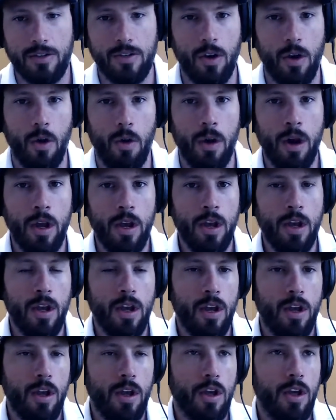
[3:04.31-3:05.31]
So
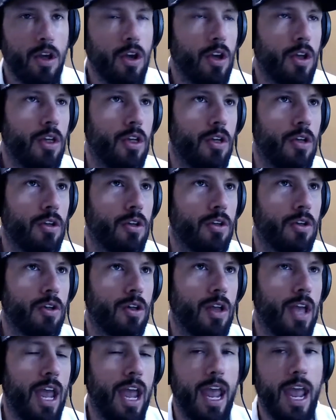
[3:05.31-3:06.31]

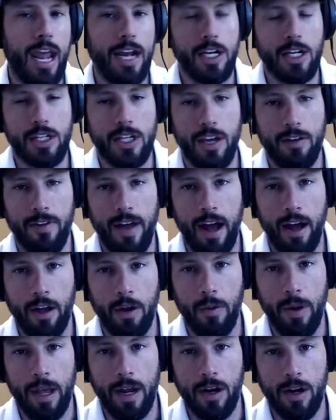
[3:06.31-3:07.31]
agency
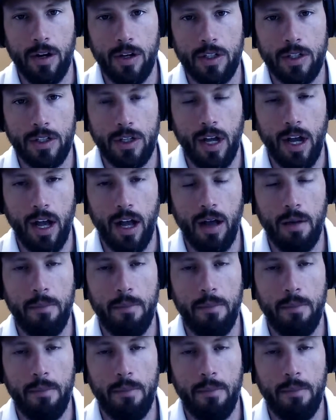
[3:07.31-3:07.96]
evaluators